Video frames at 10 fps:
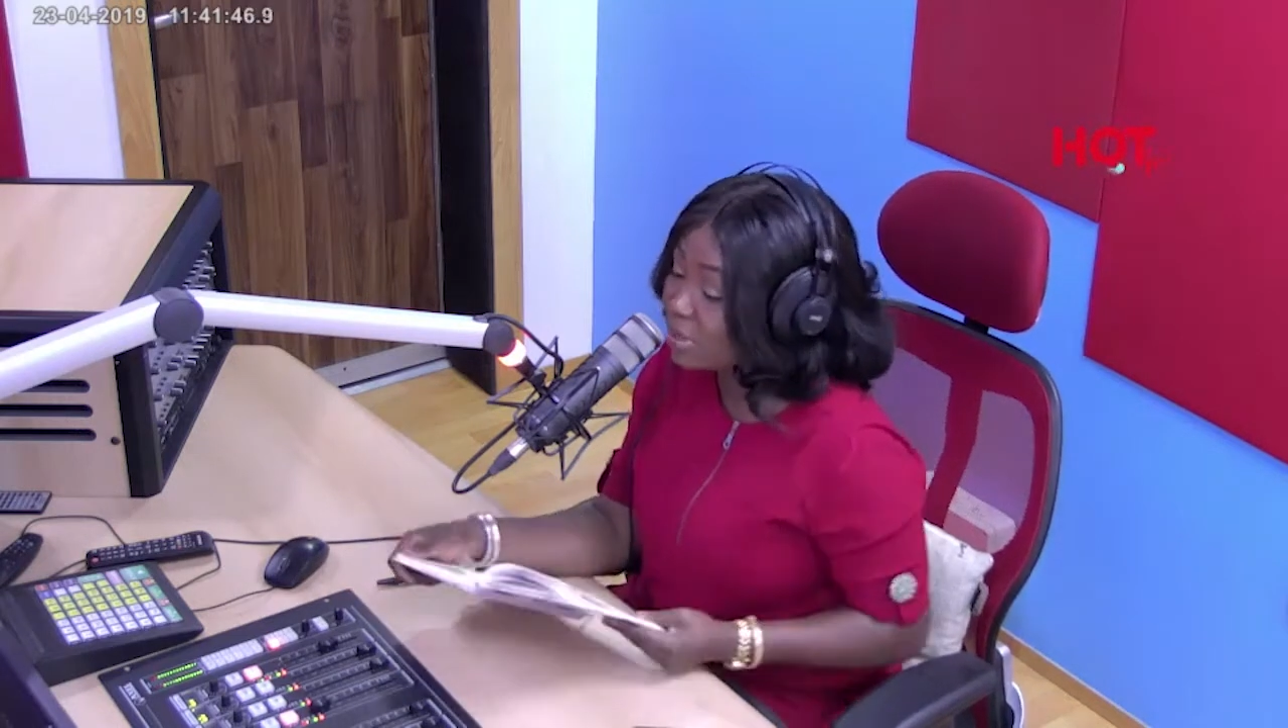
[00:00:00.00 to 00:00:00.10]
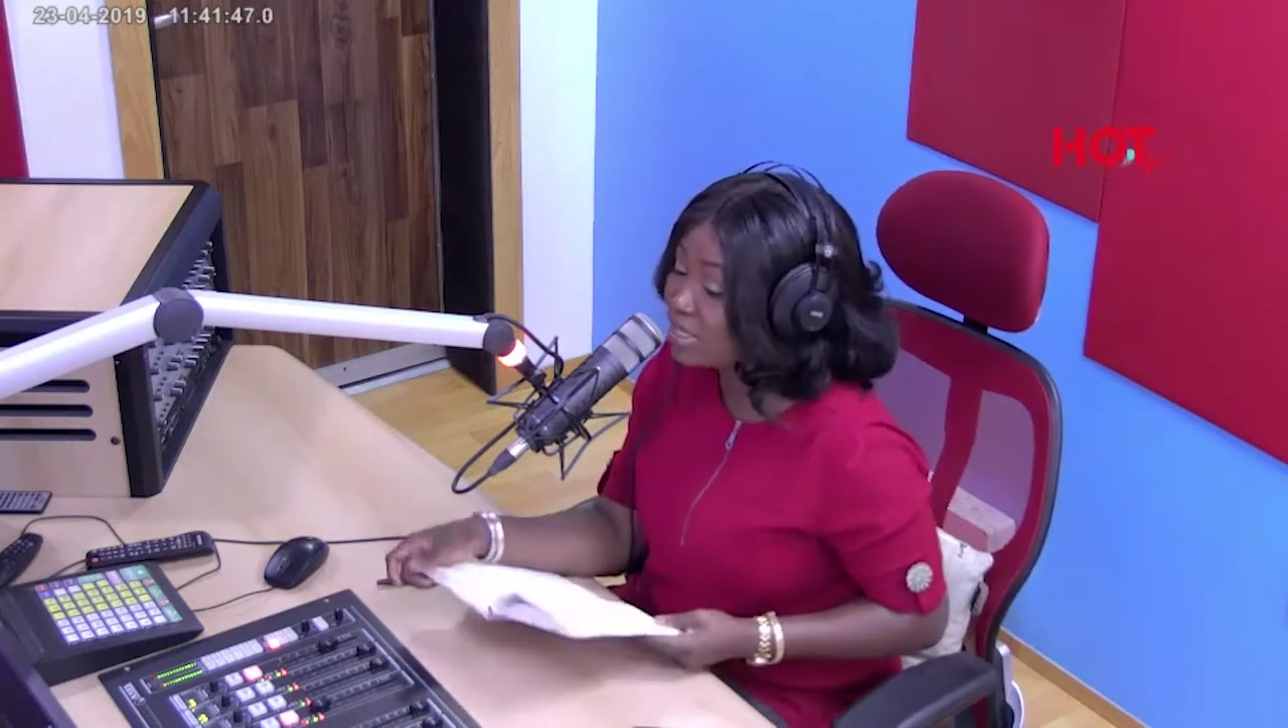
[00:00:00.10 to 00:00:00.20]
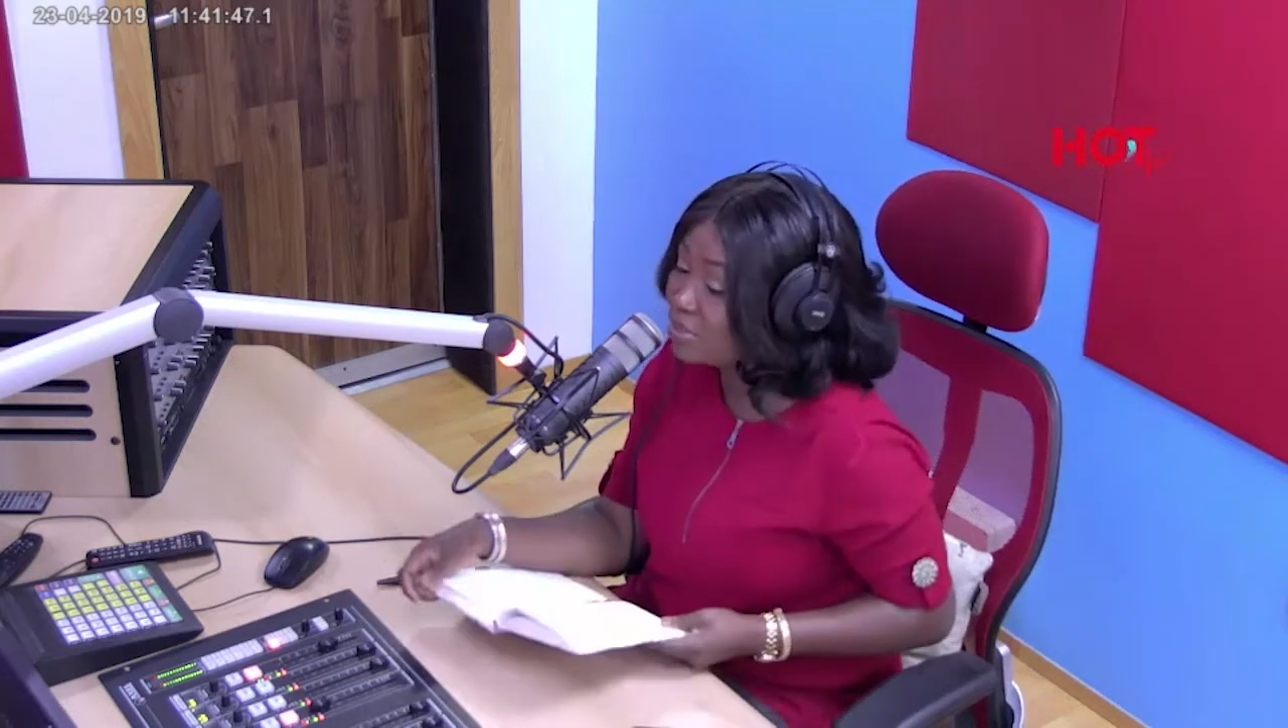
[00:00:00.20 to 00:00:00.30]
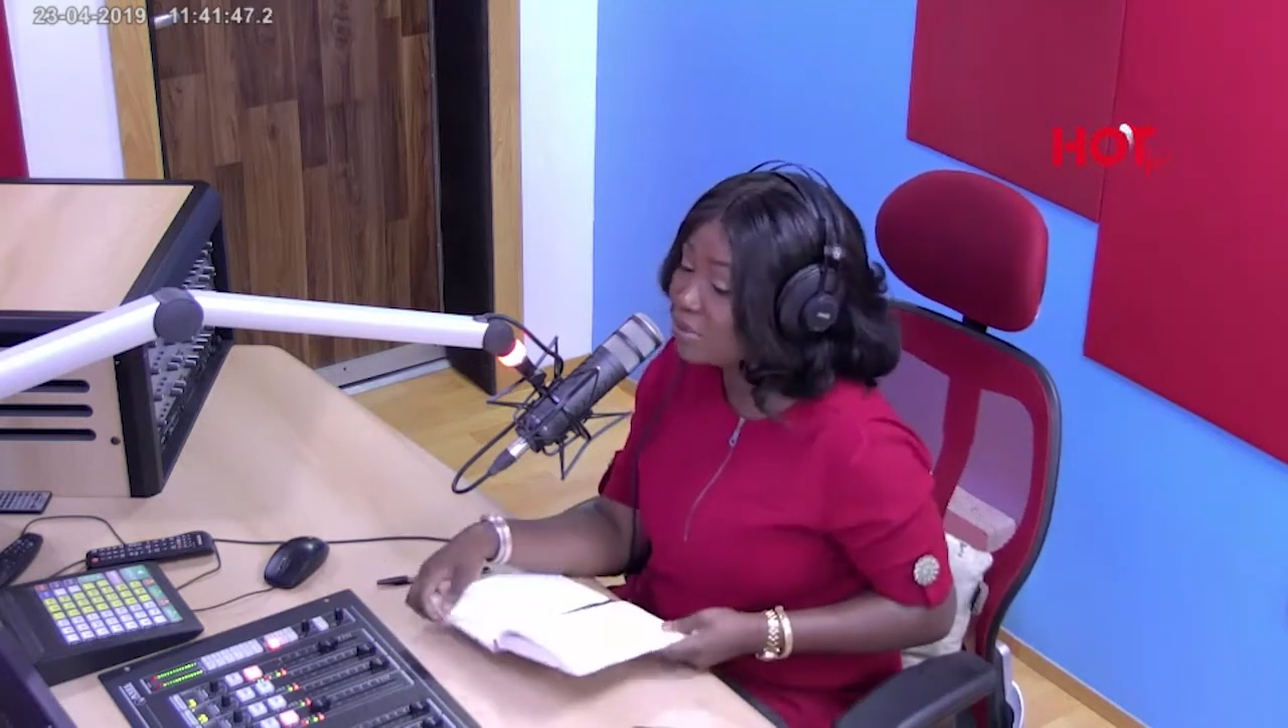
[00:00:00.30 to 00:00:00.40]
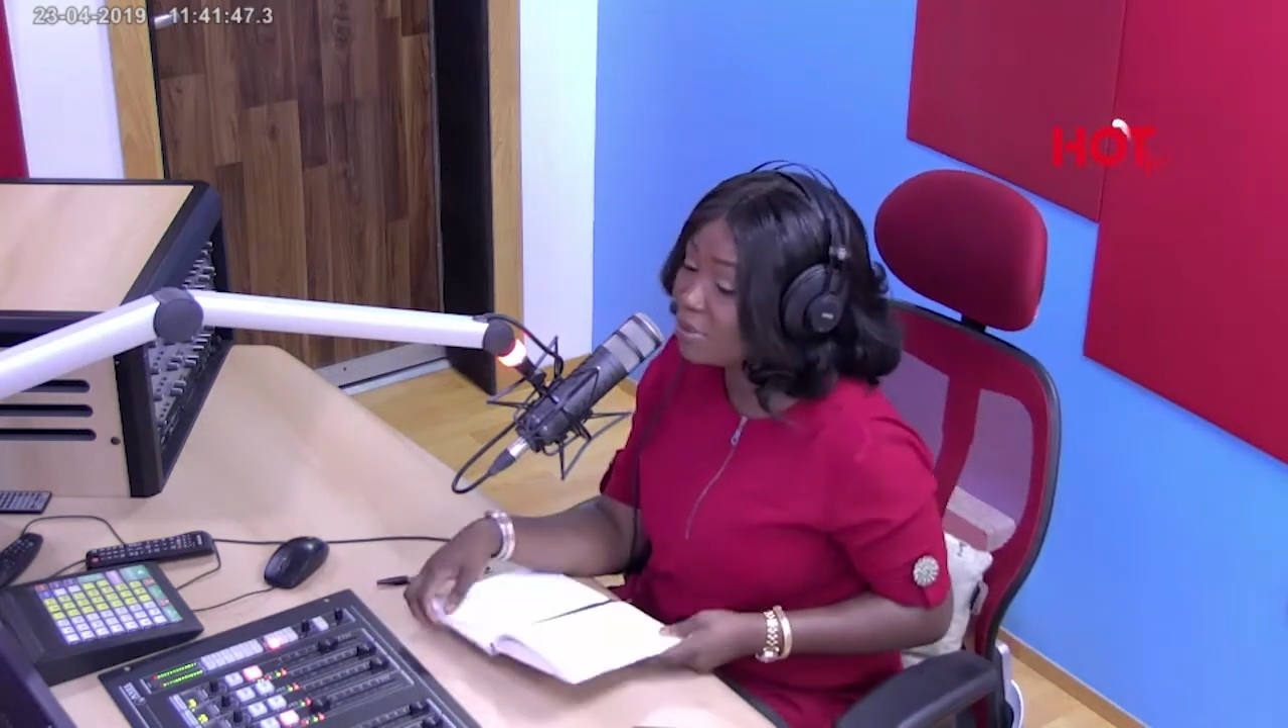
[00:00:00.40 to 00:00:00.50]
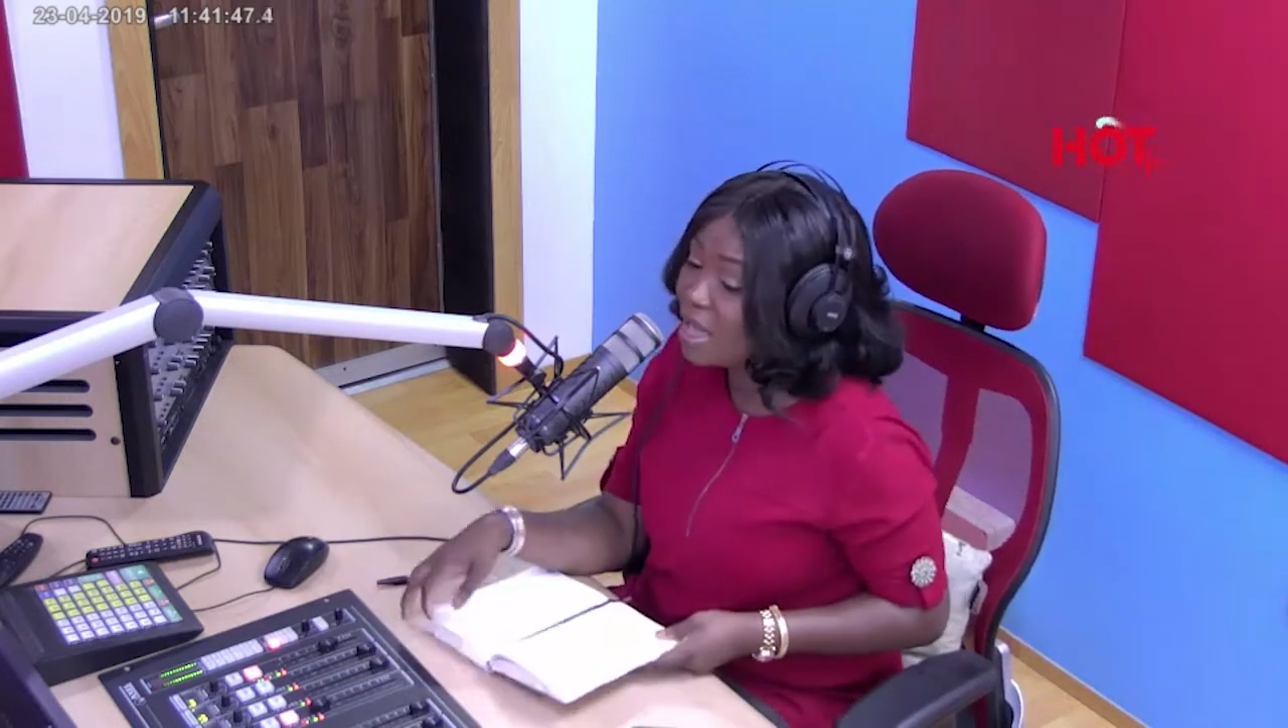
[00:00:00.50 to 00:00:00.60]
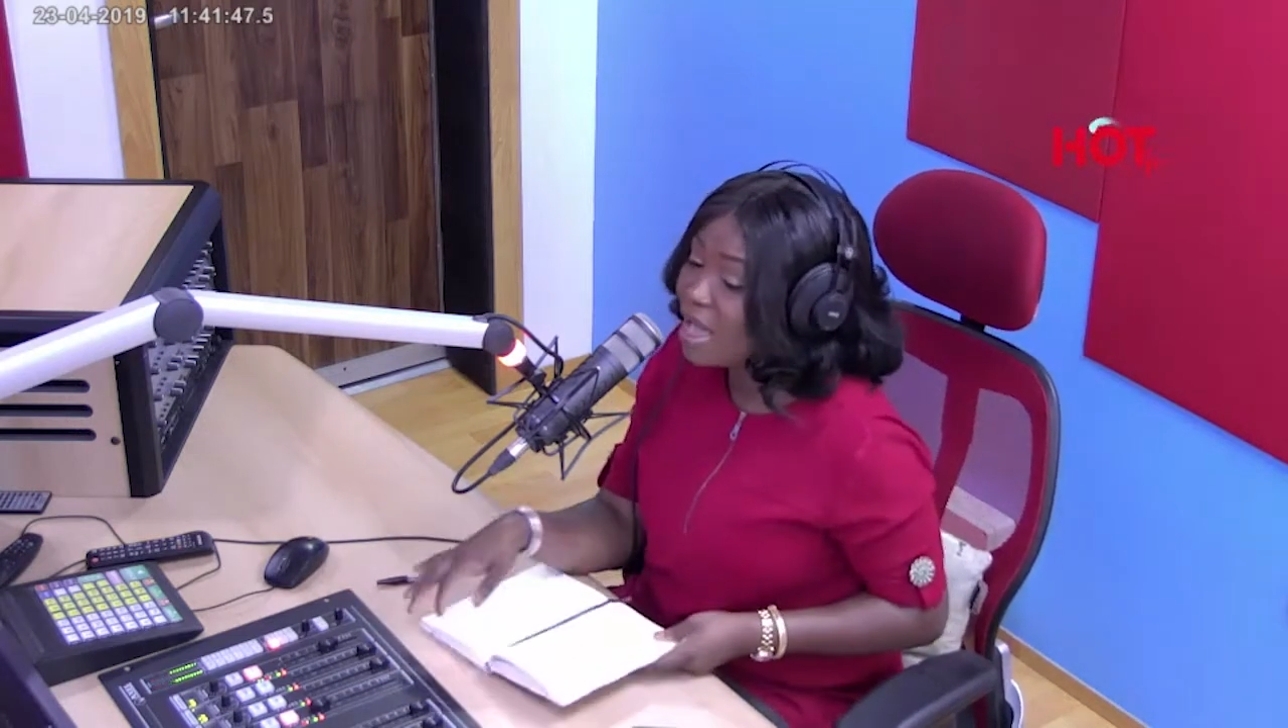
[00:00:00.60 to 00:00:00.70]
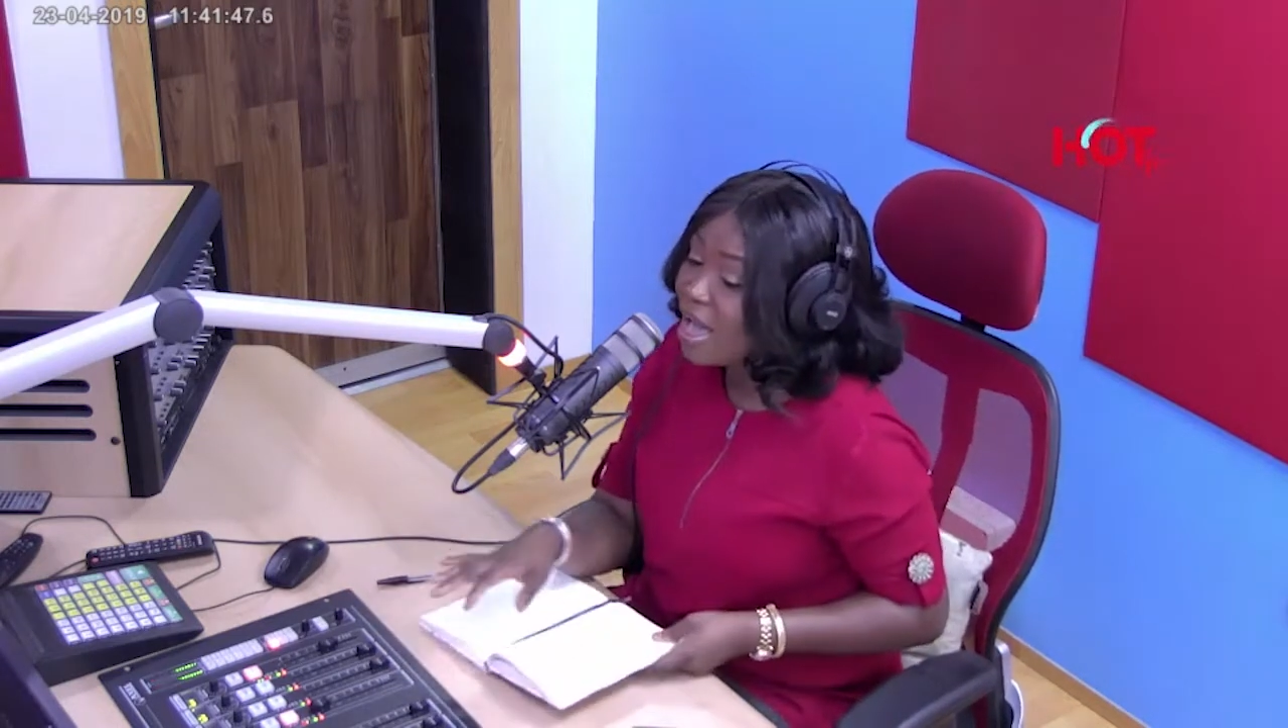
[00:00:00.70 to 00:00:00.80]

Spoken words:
Okay, so